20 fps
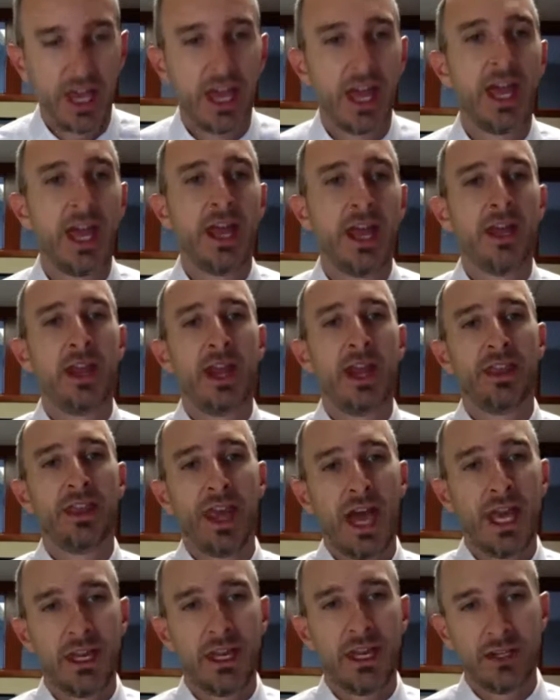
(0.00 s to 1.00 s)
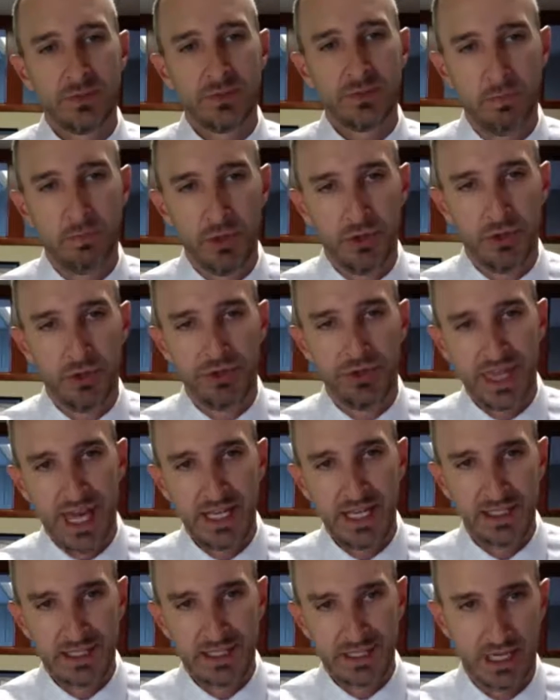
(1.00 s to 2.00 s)
and that is built
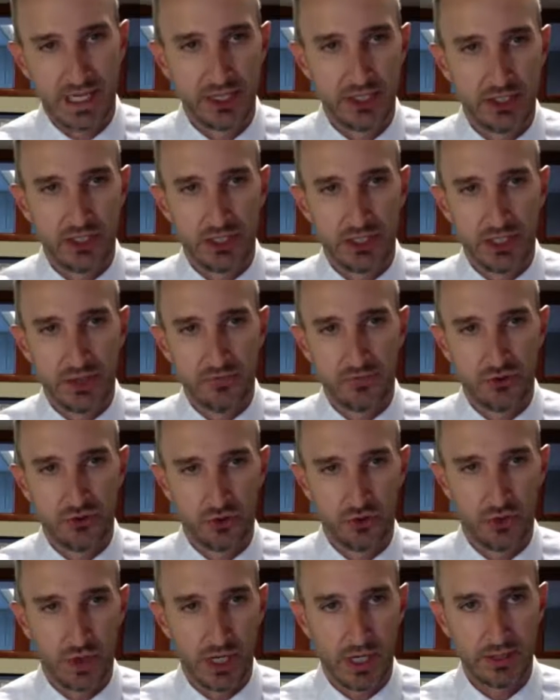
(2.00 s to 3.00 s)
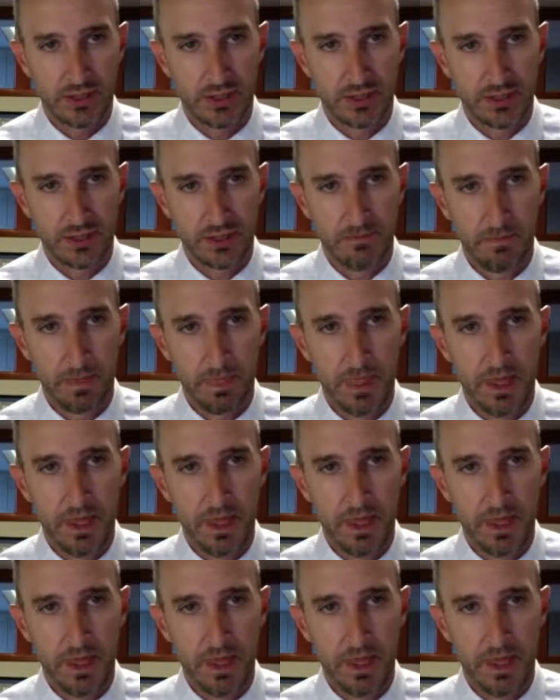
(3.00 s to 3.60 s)
that sense of trust.